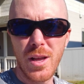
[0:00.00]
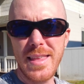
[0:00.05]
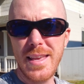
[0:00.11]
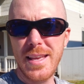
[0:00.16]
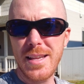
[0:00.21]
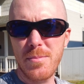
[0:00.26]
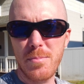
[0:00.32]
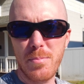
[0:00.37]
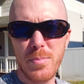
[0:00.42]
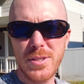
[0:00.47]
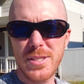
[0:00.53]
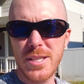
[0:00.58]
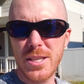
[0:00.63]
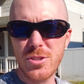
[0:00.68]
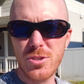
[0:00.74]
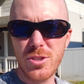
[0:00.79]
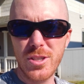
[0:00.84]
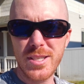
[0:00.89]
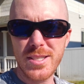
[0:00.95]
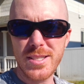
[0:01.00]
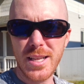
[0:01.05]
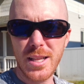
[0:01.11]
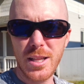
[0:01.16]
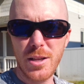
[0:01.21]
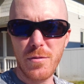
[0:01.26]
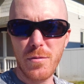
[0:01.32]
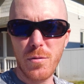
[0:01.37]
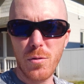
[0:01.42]
then potentially
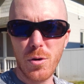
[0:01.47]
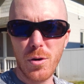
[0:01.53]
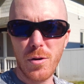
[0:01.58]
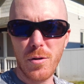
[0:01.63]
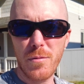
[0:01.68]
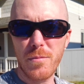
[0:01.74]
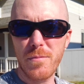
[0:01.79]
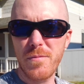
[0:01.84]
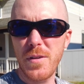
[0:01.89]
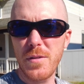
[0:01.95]
sell it for